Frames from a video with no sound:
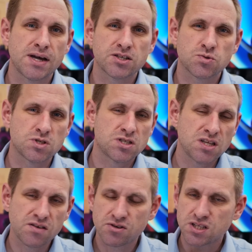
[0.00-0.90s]
Macs was
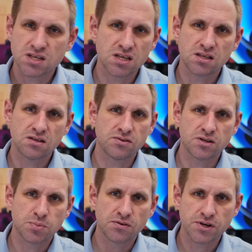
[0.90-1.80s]
never intended for
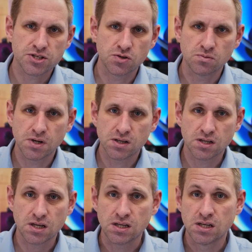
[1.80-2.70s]
the professional
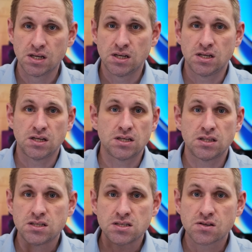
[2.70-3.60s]
market.
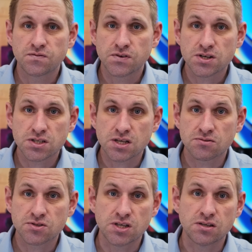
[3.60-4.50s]
This is the first
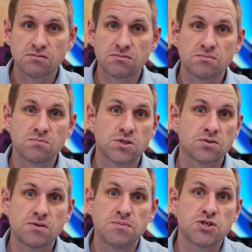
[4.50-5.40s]
outing. The
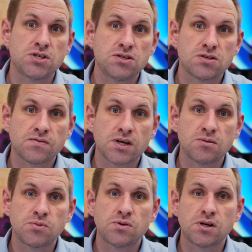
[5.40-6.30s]
three machines
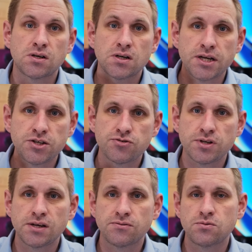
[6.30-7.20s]
available are
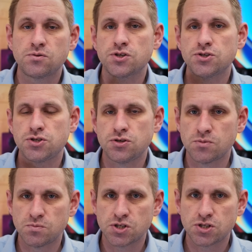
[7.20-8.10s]
entry-level
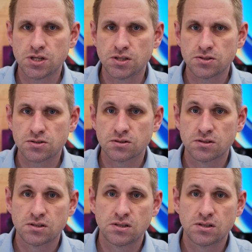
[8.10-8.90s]
consumer machines.